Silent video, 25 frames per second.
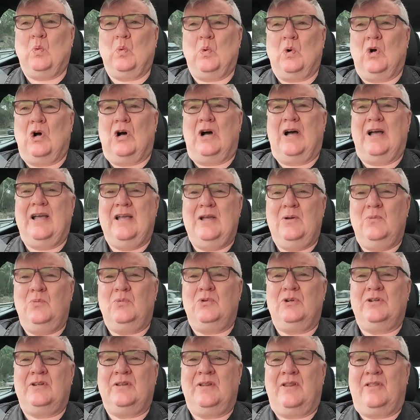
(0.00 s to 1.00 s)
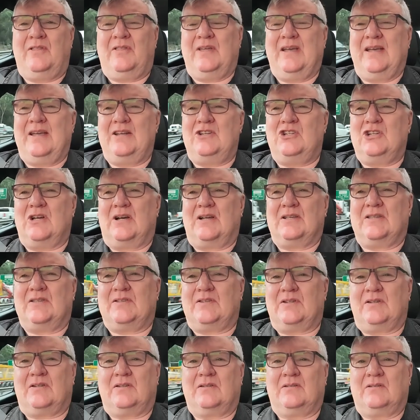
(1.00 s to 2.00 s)
why wouldn't they
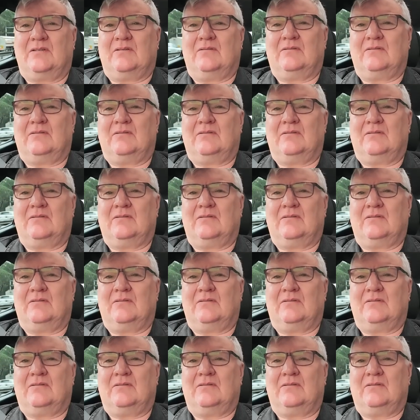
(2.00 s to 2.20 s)
just